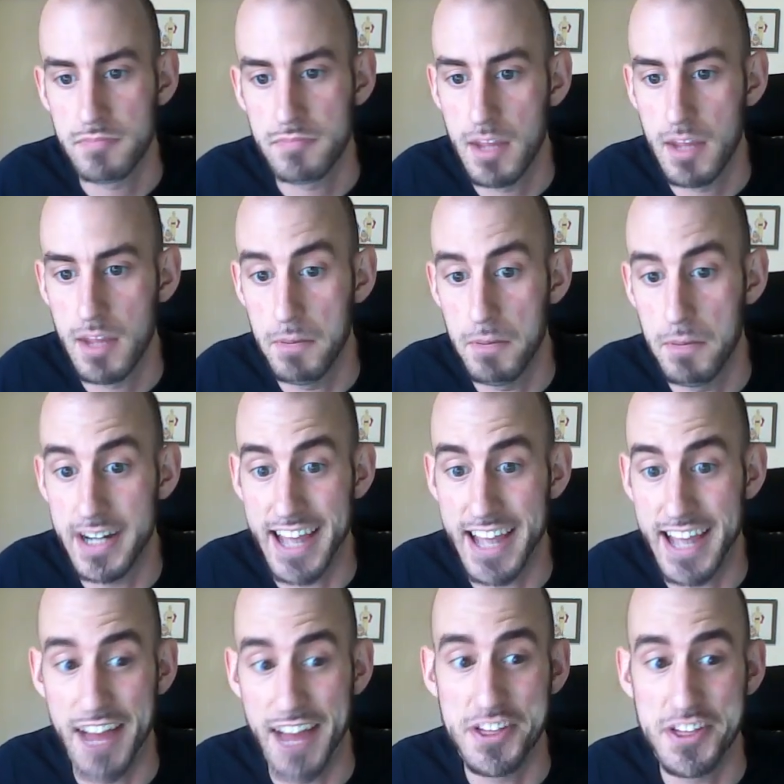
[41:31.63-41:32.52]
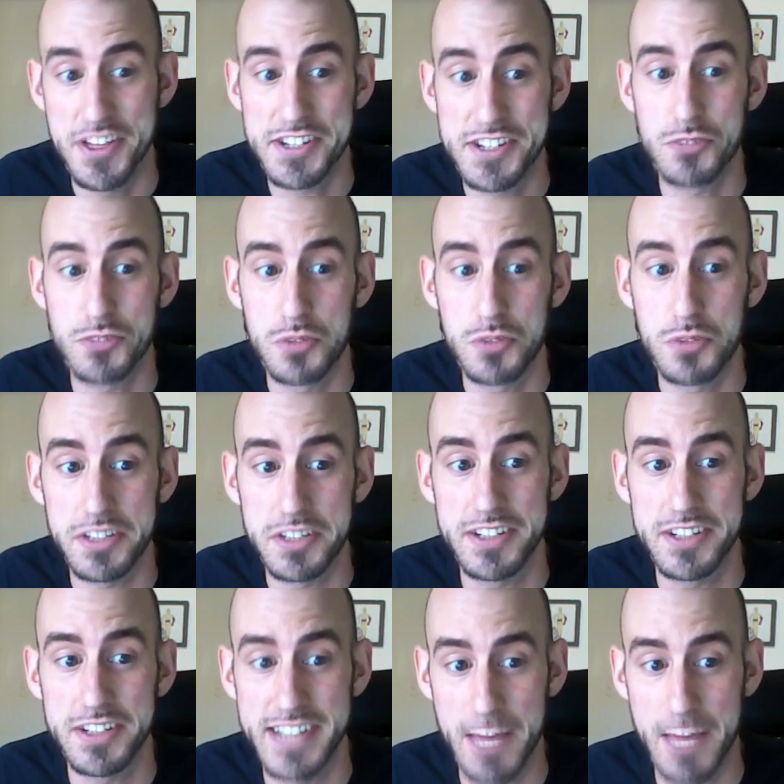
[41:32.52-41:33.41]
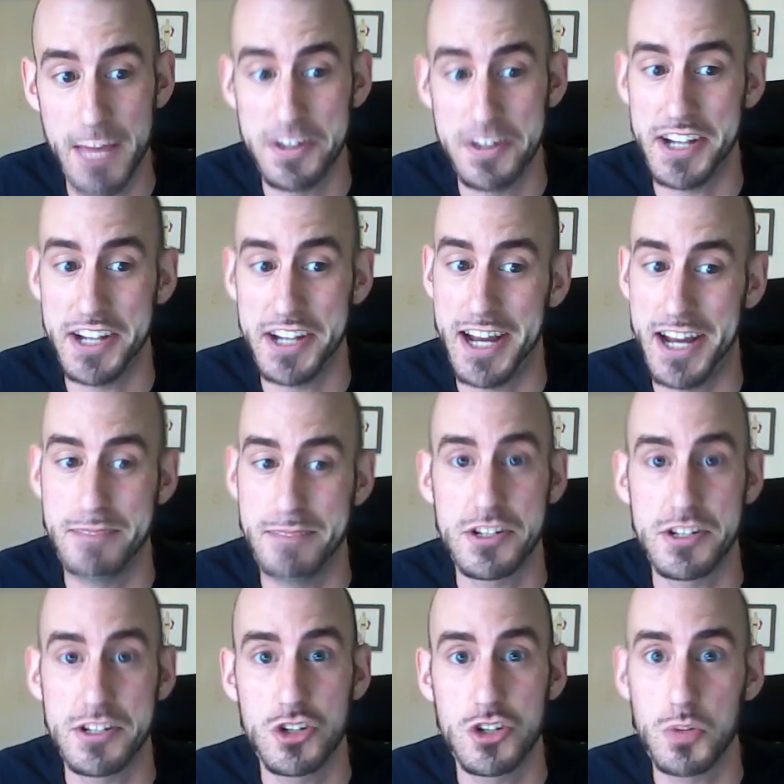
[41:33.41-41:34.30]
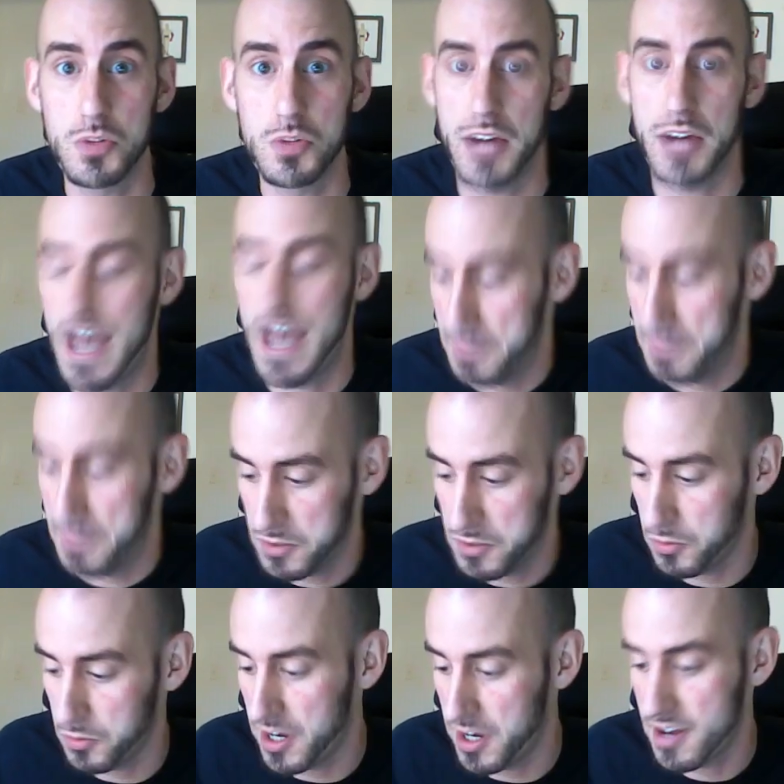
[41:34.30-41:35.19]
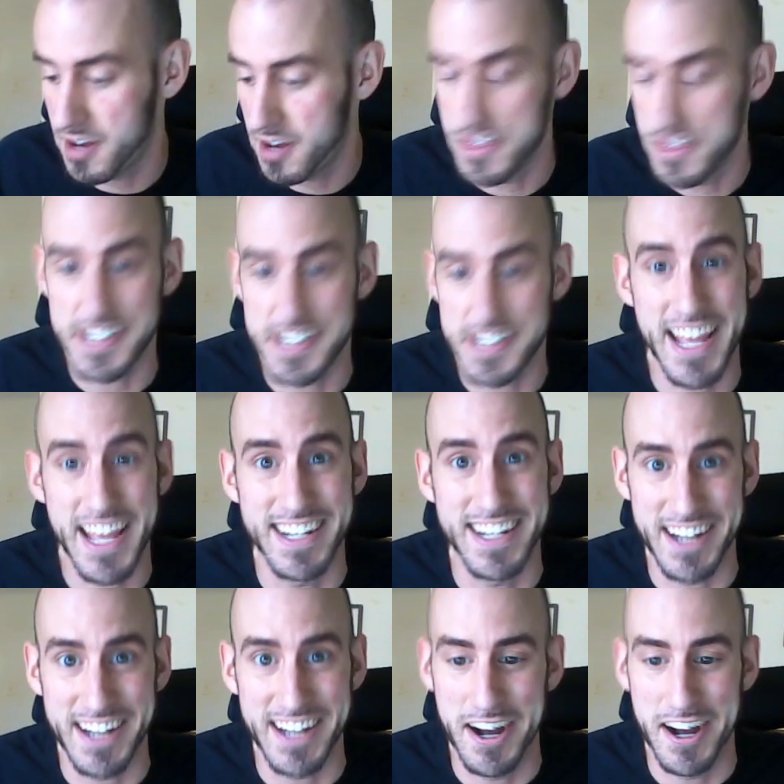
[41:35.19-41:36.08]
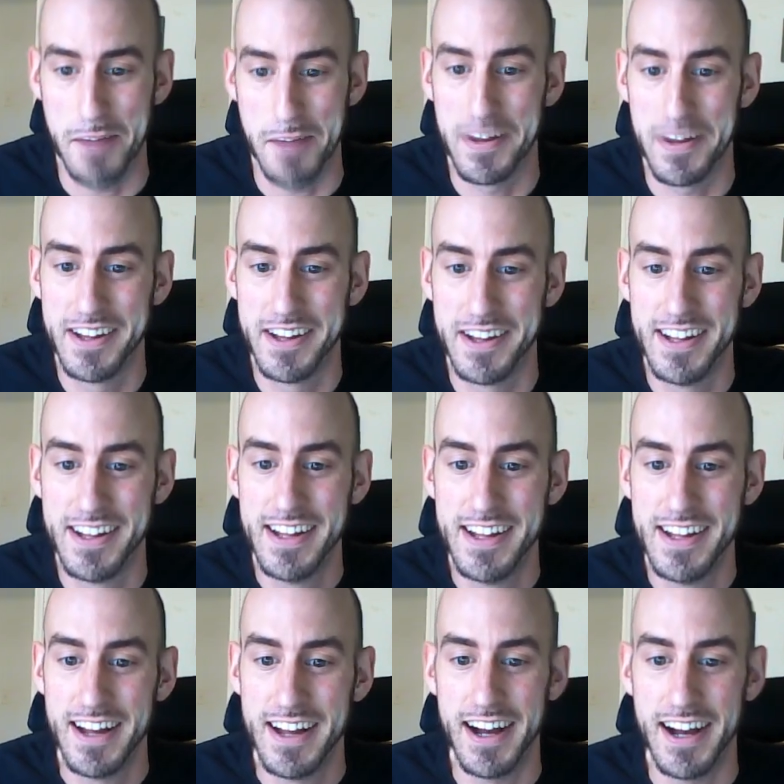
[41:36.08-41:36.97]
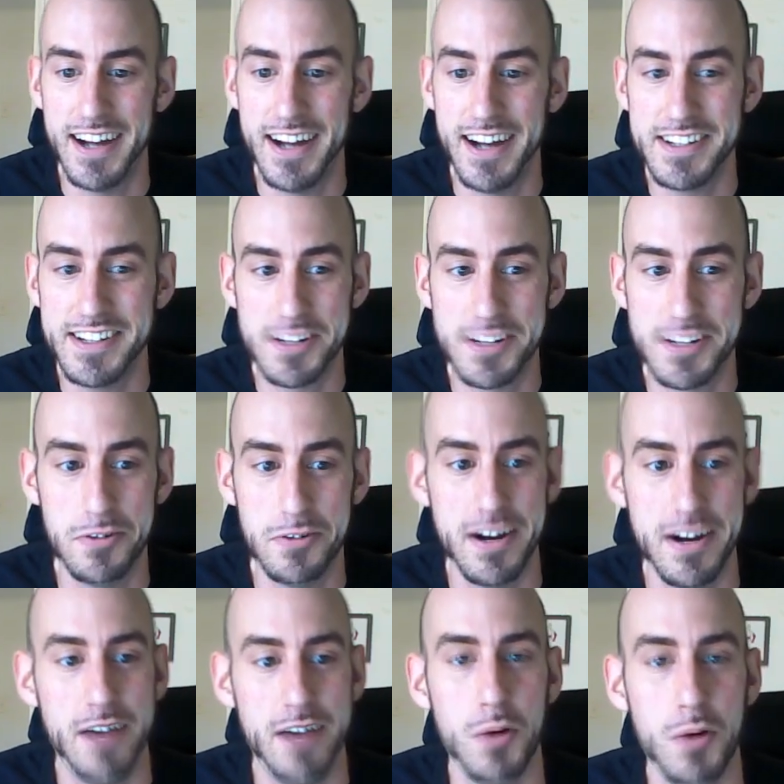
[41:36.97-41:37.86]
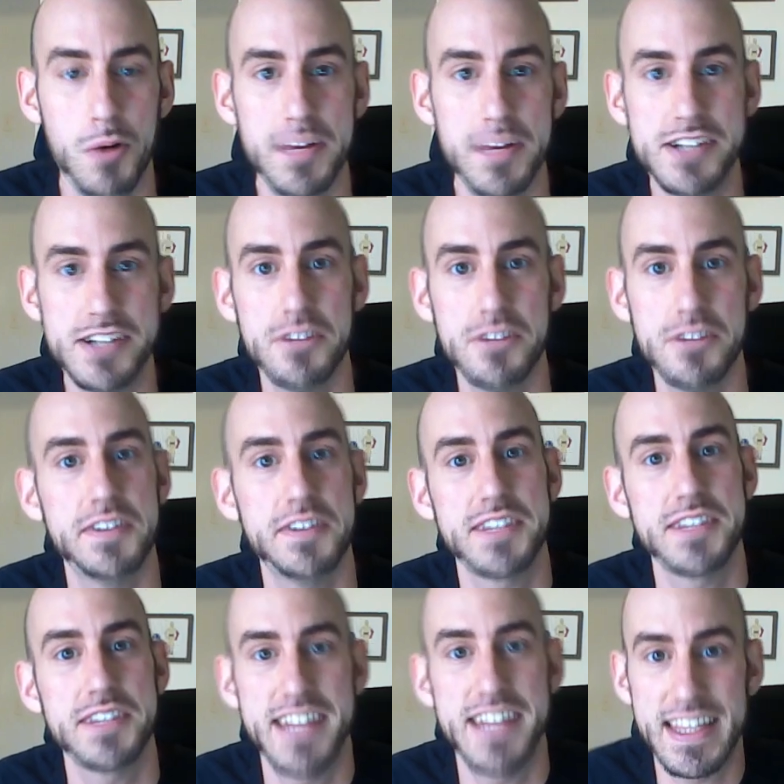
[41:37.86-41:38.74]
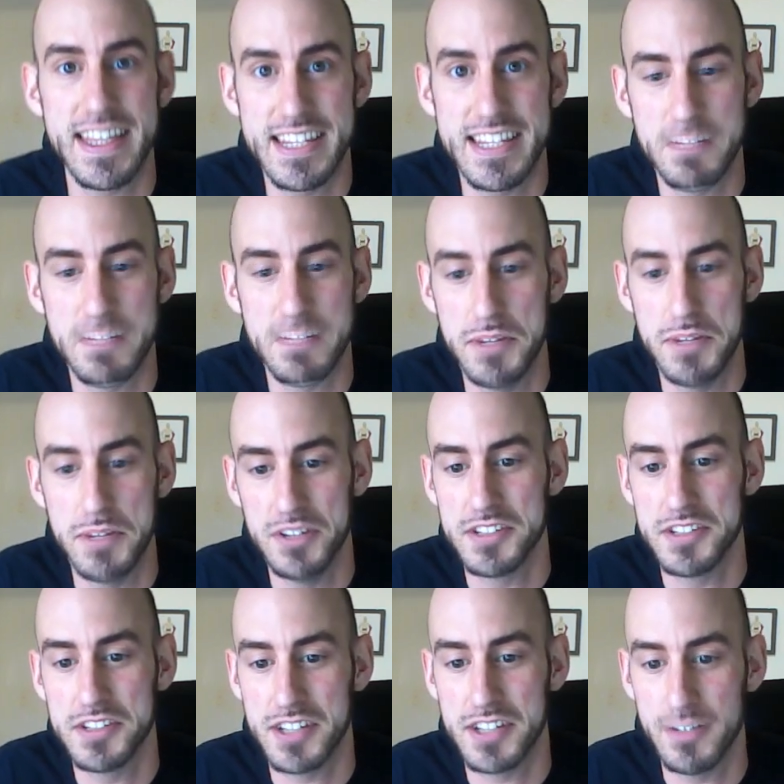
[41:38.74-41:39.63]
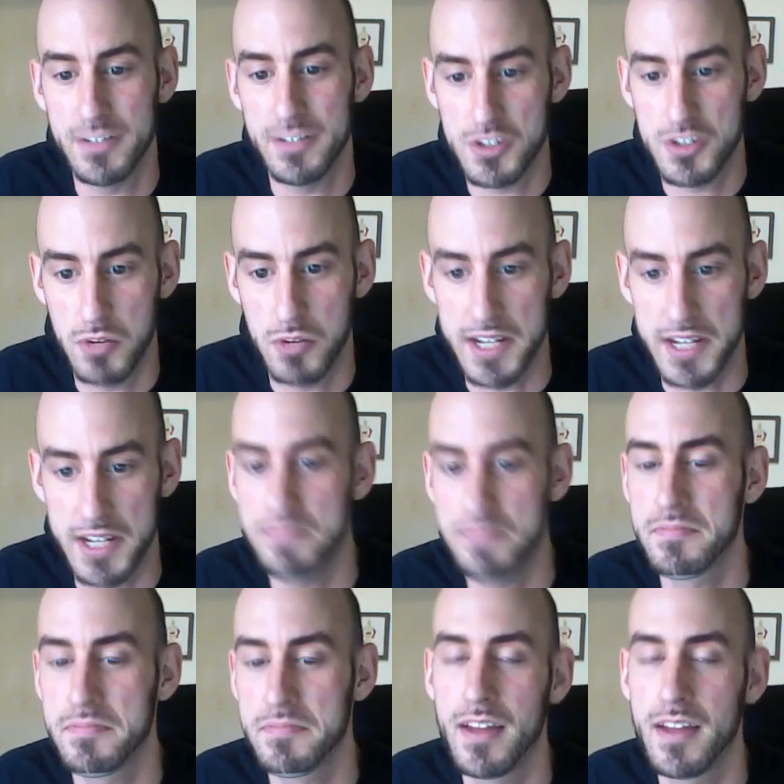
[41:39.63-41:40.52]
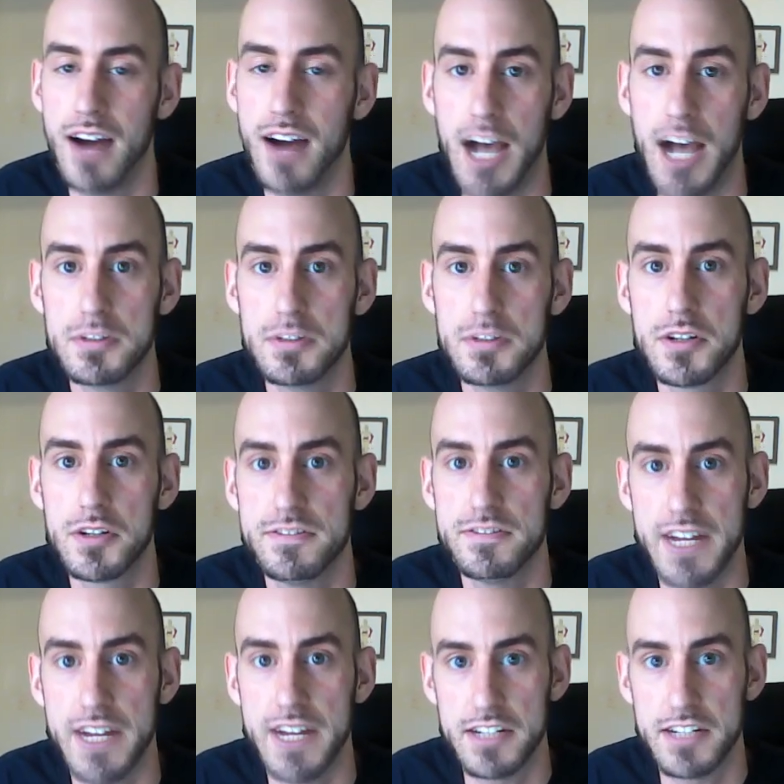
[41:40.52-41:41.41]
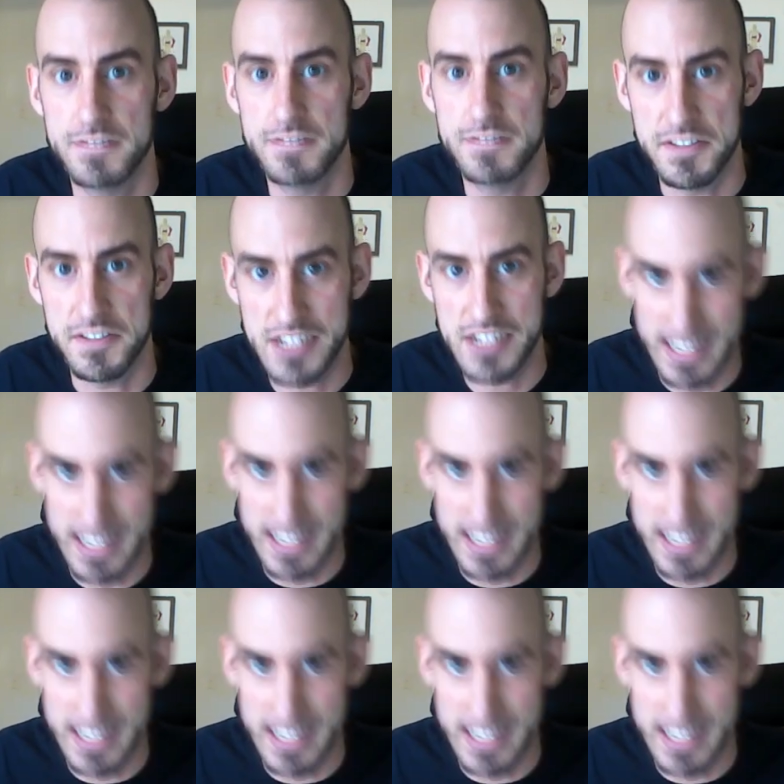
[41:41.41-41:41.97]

But yeah, this is really good damage, and I'm super happy with where this ended up. So what would I do if I was going to take this build to level 20? I would go to Fighter 15.